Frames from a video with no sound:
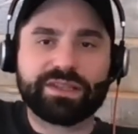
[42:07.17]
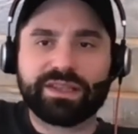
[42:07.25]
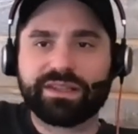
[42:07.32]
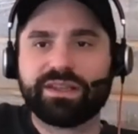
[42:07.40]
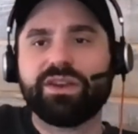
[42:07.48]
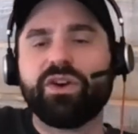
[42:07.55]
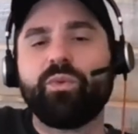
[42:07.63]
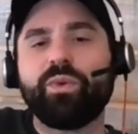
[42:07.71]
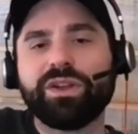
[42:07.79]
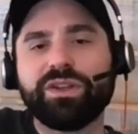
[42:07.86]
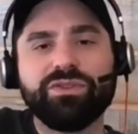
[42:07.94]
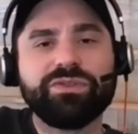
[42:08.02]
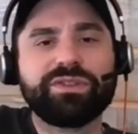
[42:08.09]
And yeah.
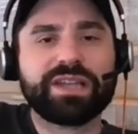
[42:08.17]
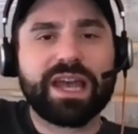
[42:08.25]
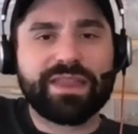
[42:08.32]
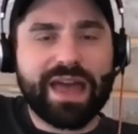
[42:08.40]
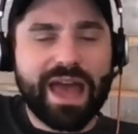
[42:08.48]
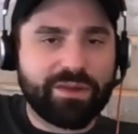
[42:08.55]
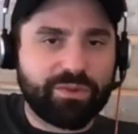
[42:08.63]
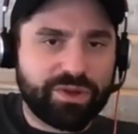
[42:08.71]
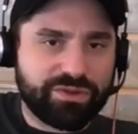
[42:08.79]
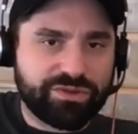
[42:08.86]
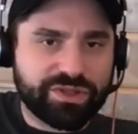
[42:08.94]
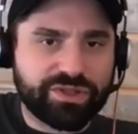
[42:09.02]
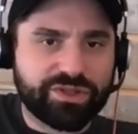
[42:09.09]
when you say that, what
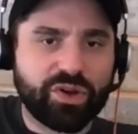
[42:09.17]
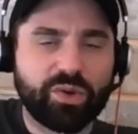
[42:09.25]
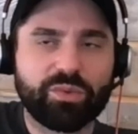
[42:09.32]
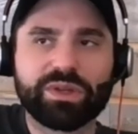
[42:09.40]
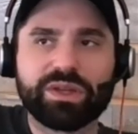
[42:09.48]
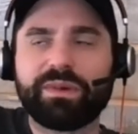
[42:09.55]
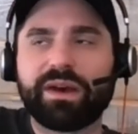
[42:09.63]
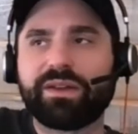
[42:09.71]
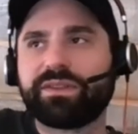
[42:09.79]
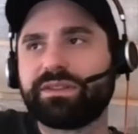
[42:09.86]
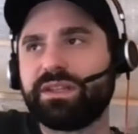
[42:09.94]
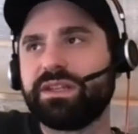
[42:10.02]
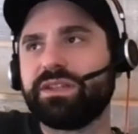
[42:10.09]
you just told me about
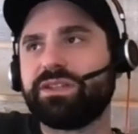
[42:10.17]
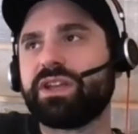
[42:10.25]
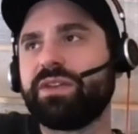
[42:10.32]
the t-shirt,